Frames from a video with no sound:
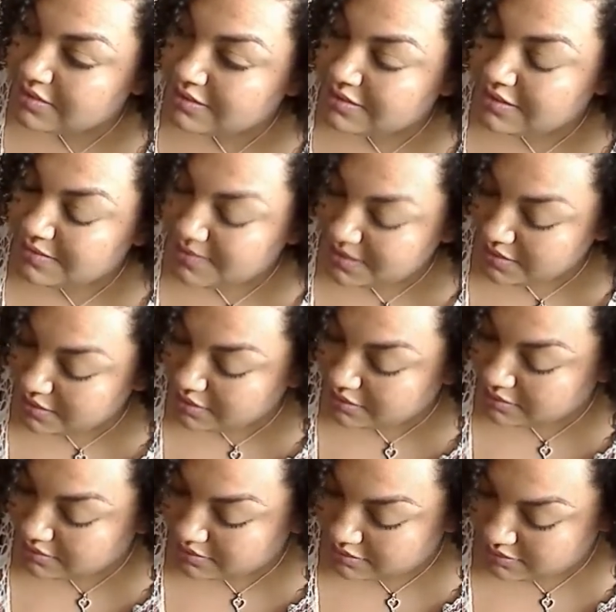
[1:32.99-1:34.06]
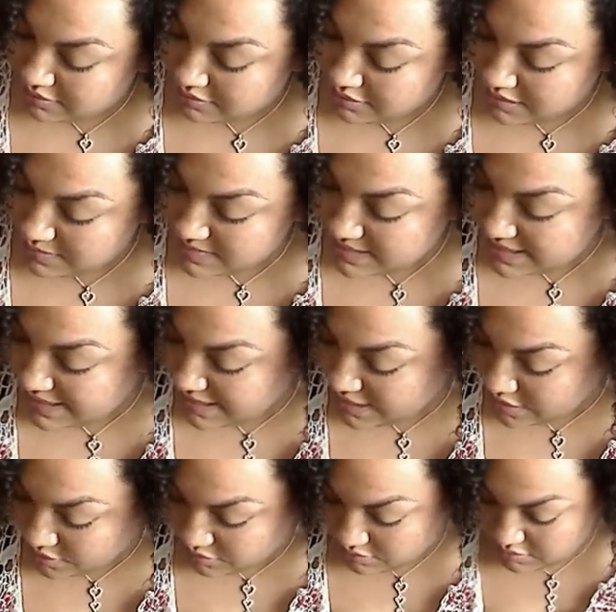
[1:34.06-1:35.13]
Come here! Come say
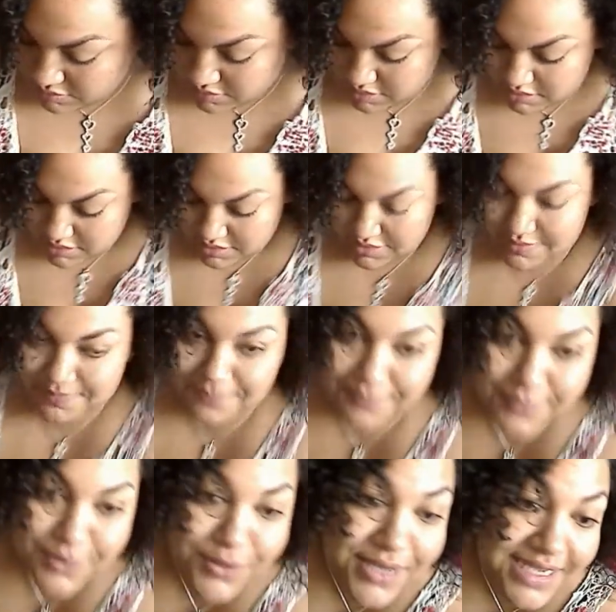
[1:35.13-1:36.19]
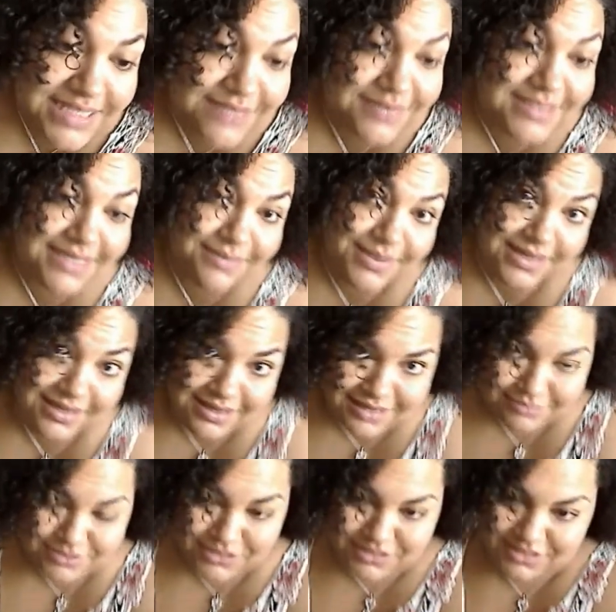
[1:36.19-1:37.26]
hello! You guys have seen Bella, I'm
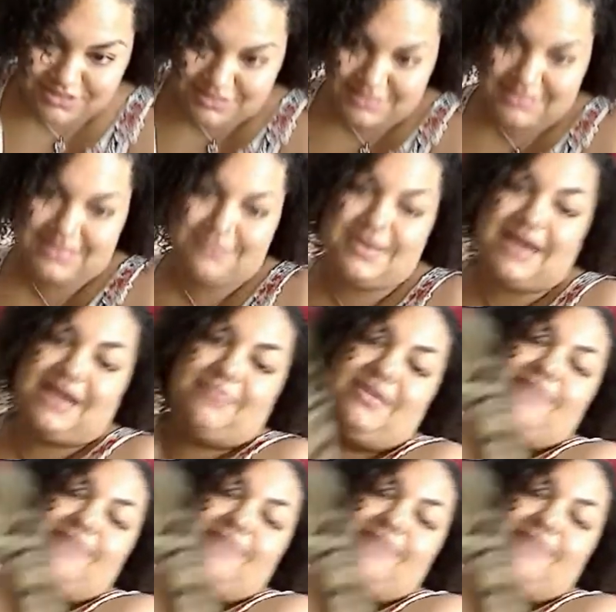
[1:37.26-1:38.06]
sure. She's in the back of my